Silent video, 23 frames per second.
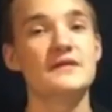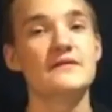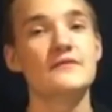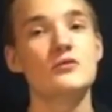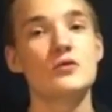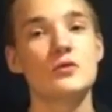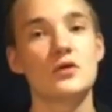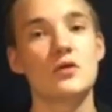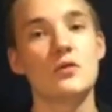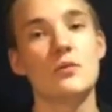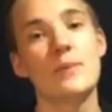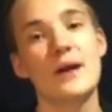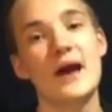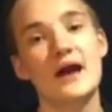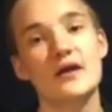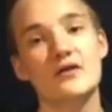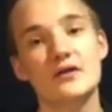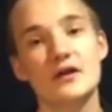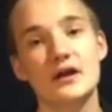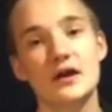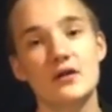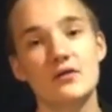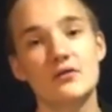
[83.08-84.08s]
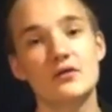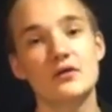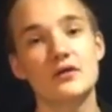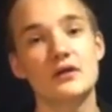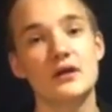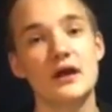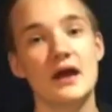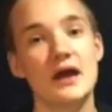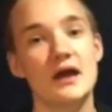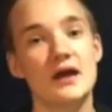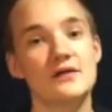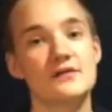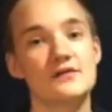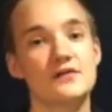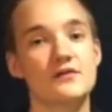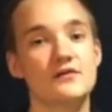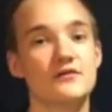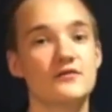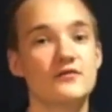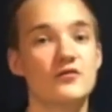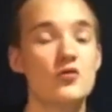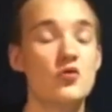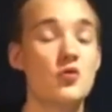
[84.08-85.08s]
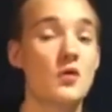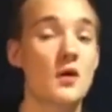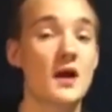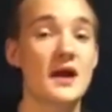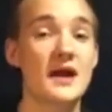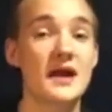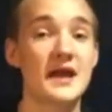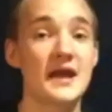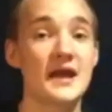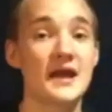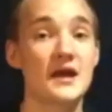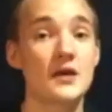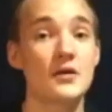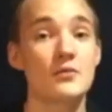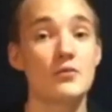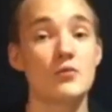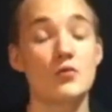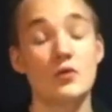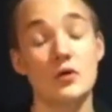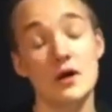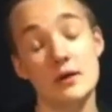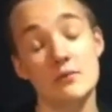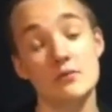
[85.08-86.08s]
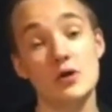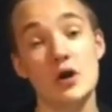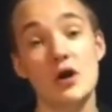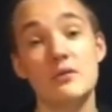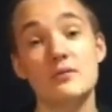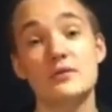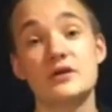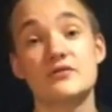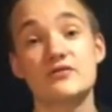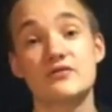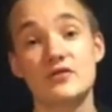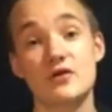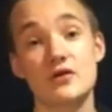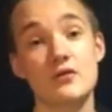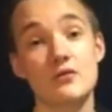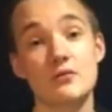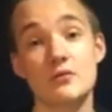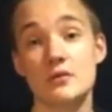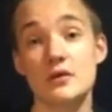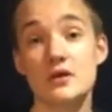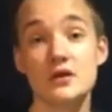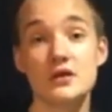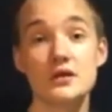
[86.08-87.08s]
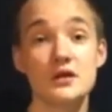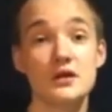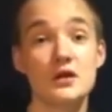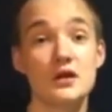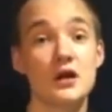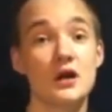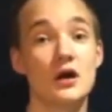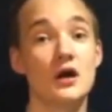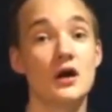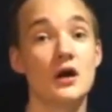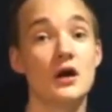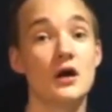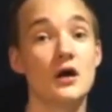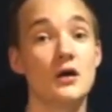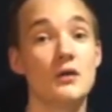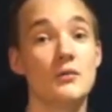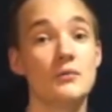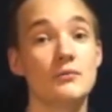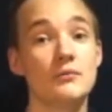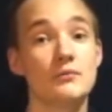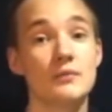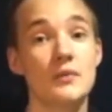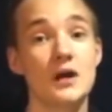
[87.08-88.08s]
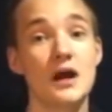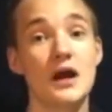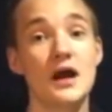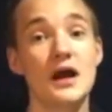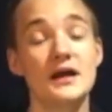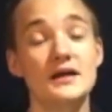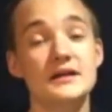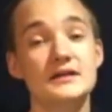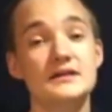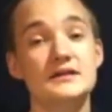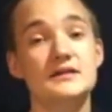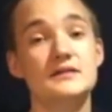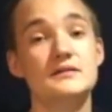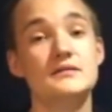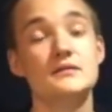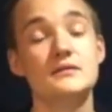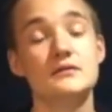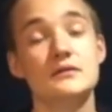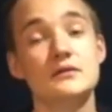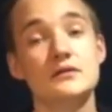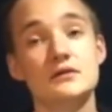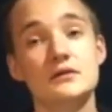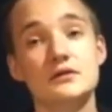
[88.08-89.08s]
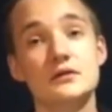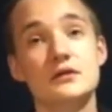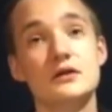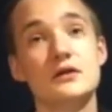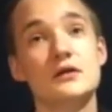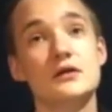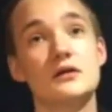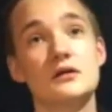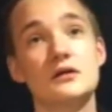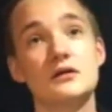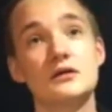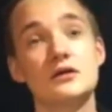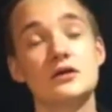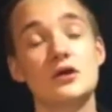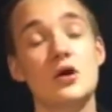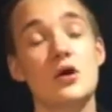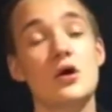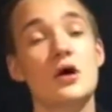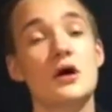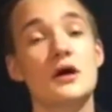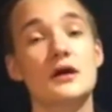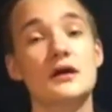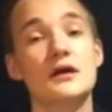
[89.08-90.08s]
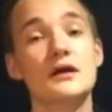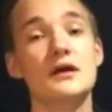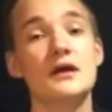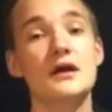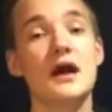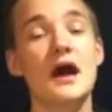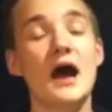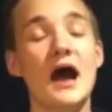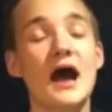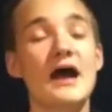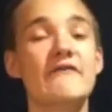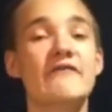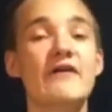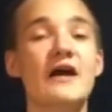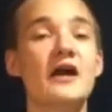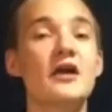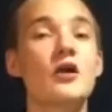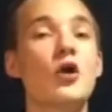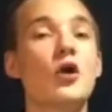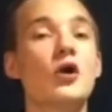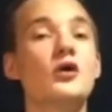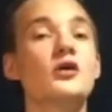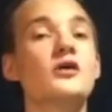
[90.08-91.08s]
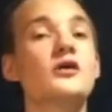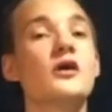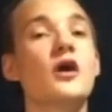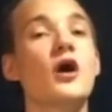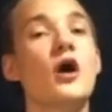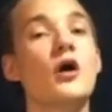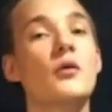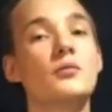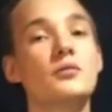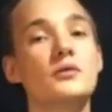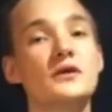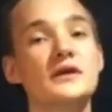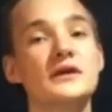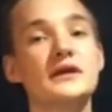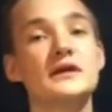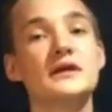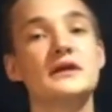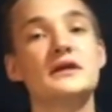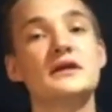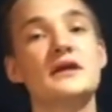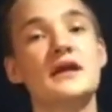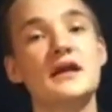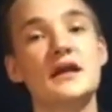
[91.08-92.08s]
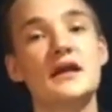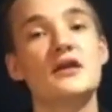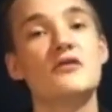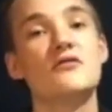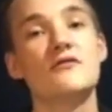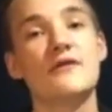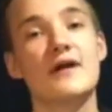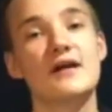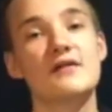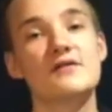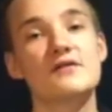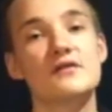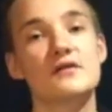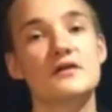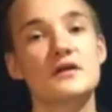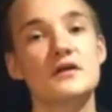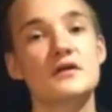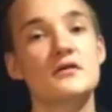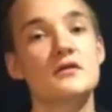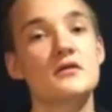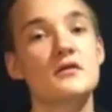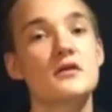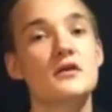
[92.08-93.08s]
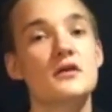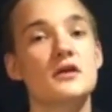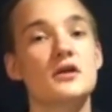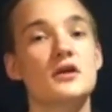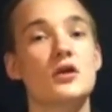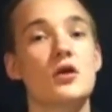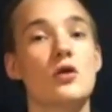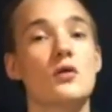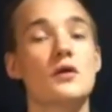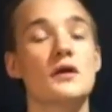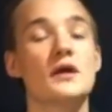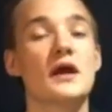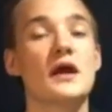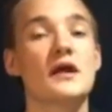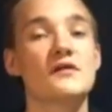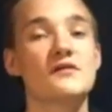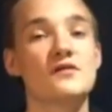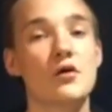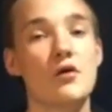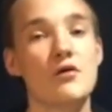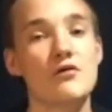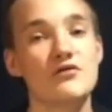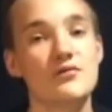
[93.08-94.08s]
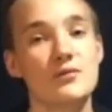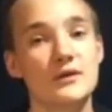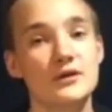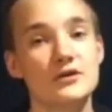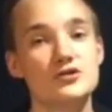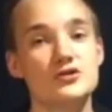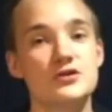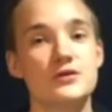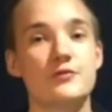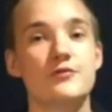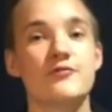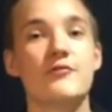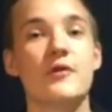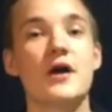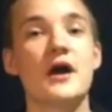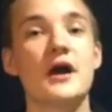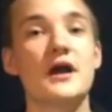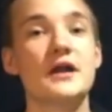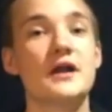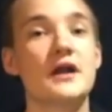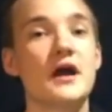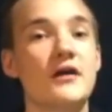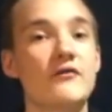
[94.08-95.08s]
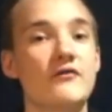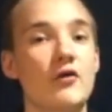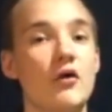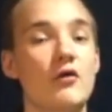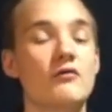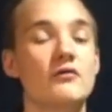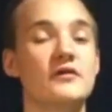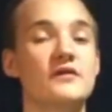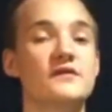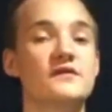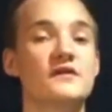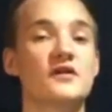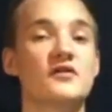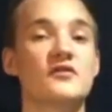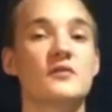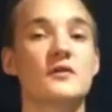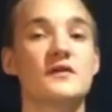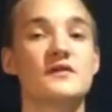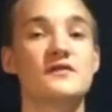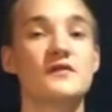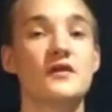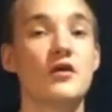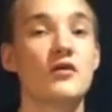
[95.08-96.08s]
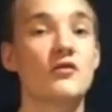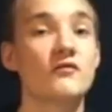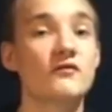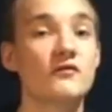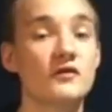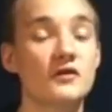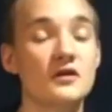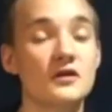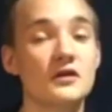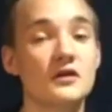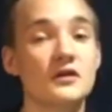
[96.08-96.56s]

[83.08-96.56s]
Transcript: to give you a little background as of who I am, where I'm coming from. Um, I, you know, I've had a hard upbringing in wrestling you know, it has always been a dream of mine. I've always thought to myself,